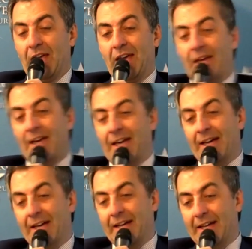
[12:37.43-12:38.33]

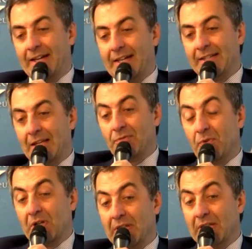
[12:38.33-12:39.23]
Therefore,
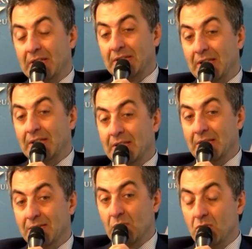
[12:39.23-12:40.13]
I think that in
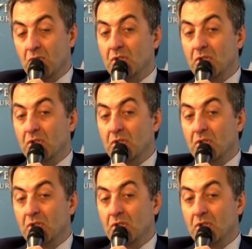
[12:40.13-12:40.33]
this region,